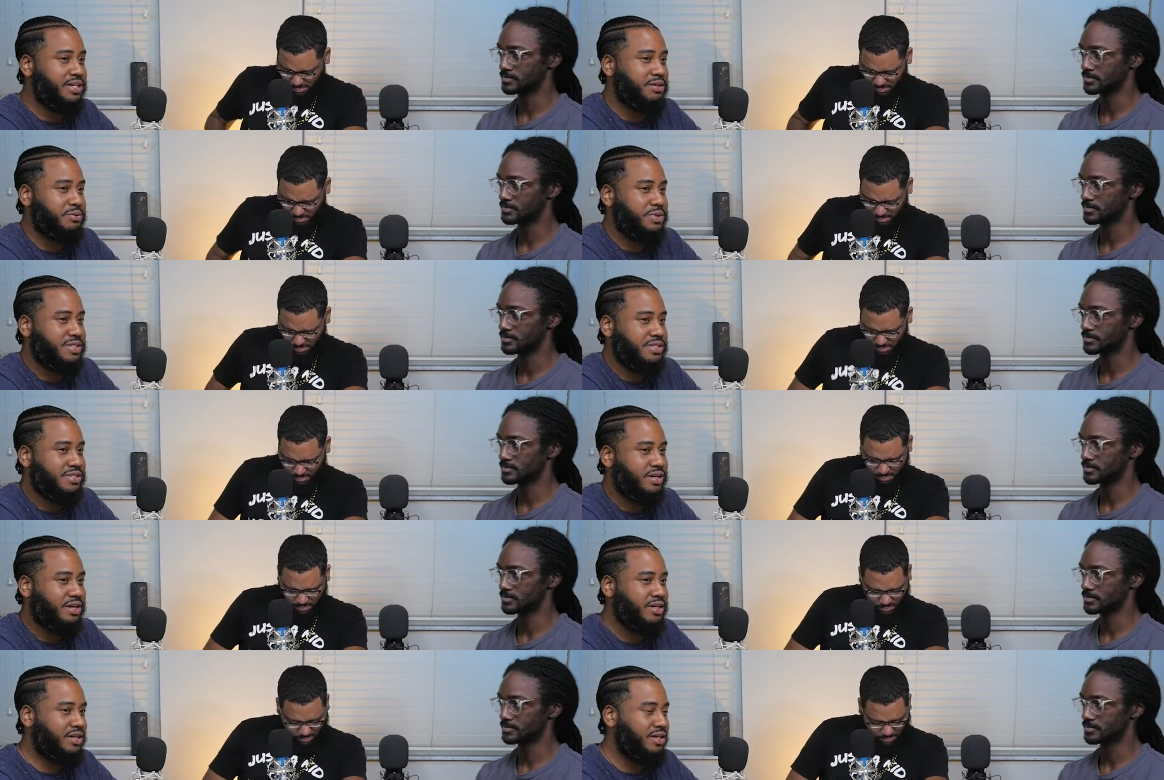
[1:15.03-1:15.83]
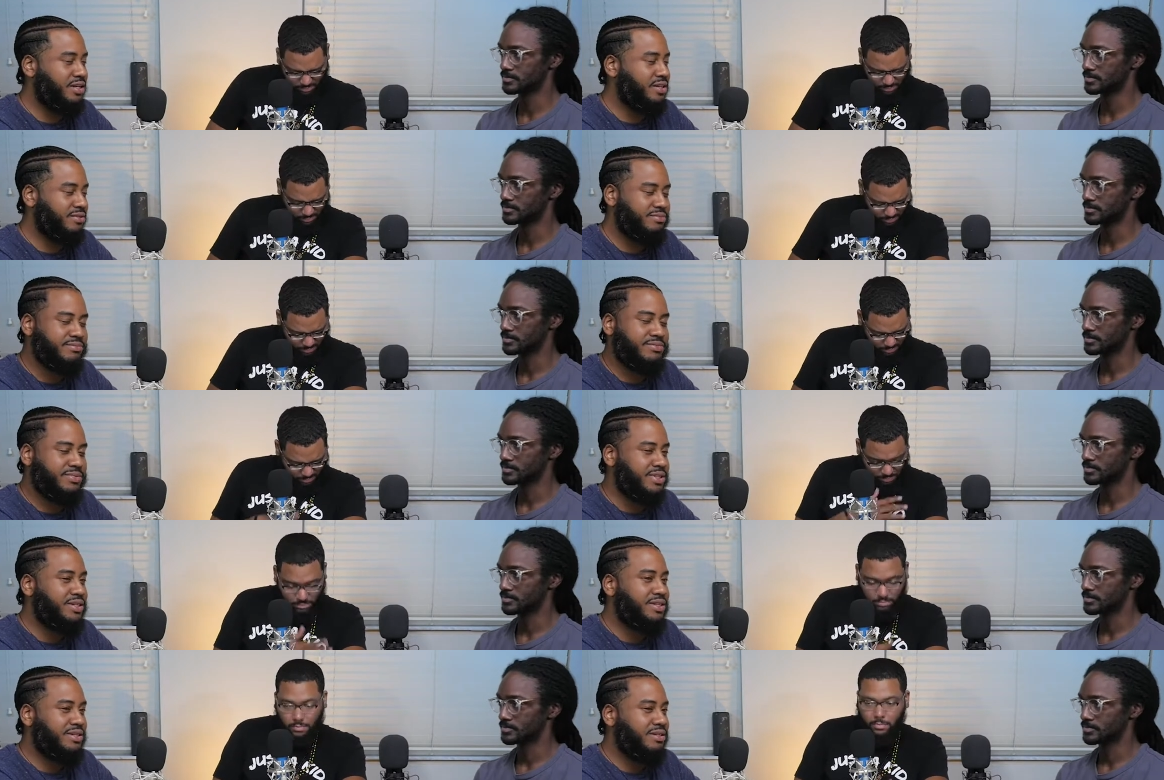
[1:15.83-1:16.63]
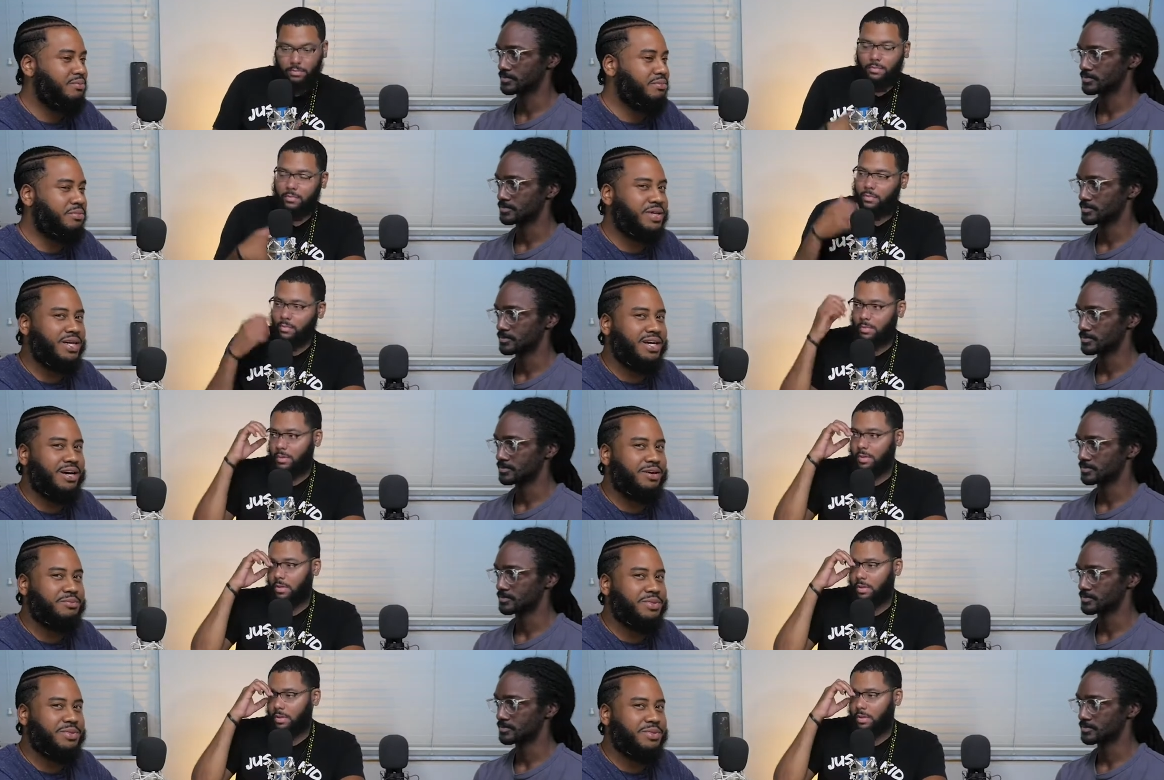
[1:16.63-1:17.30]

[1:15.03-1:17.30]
Speaker 1: that wasn't taught there, bring it out,